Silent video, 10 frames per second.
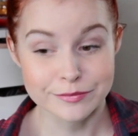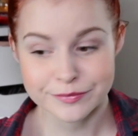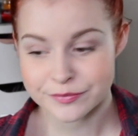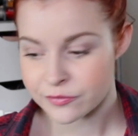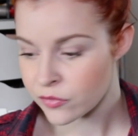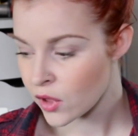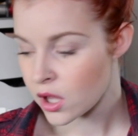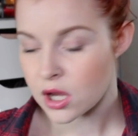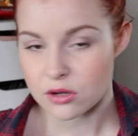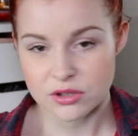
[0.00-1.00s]

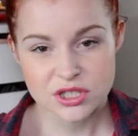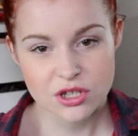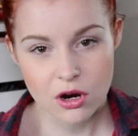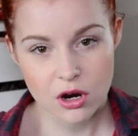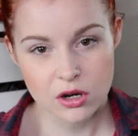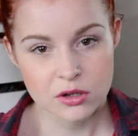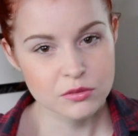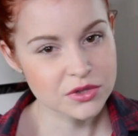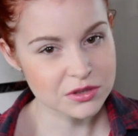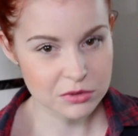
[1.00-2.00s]
I'm going to start
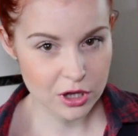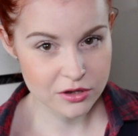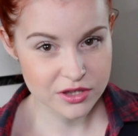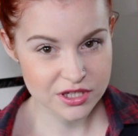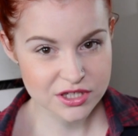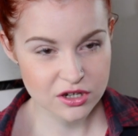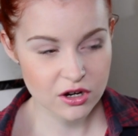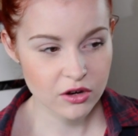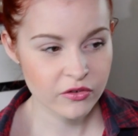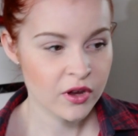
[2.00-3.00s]
with some clothing
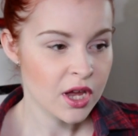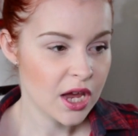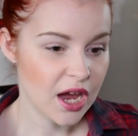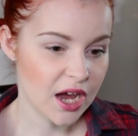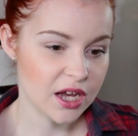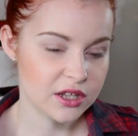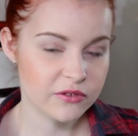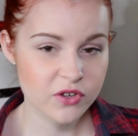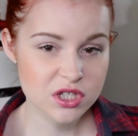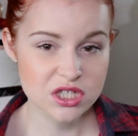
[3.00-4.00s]
stuff, and
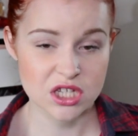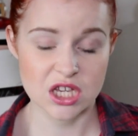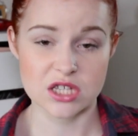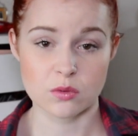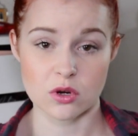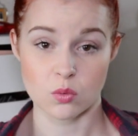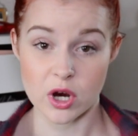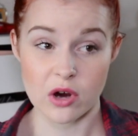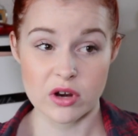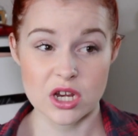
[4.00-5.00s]
the first thing is what I'm
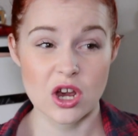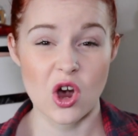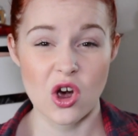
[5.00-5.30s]
wearing.